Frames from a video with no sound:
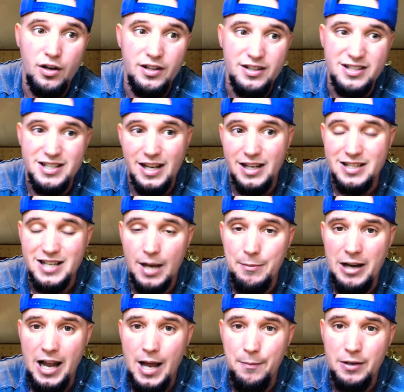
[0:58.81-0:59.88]
And the second time it
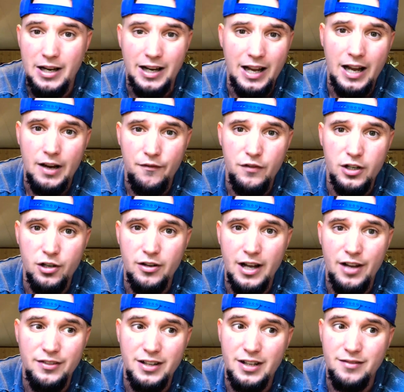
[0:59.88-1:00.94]
happened, I kind of figured
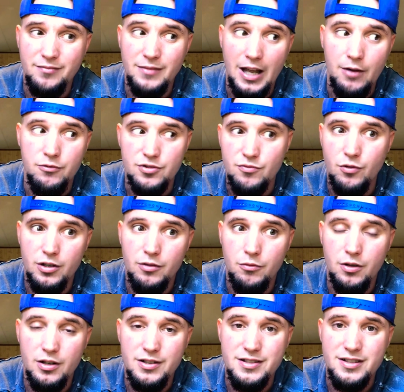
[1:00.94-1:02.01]
out that that was what it
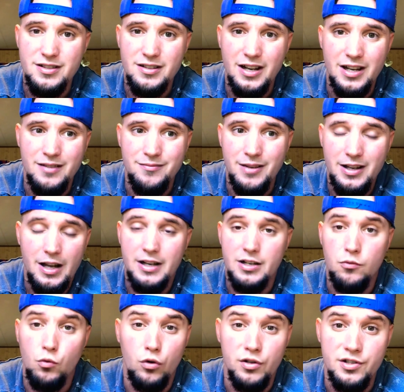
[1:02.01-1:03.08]
was, and I
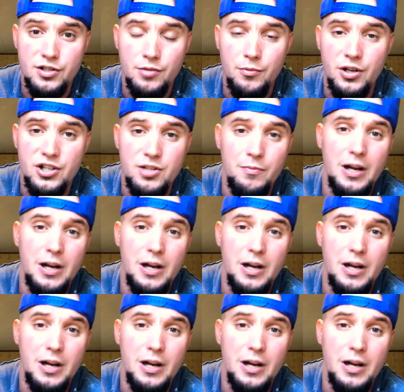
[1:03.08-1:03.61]
didn't worry so much.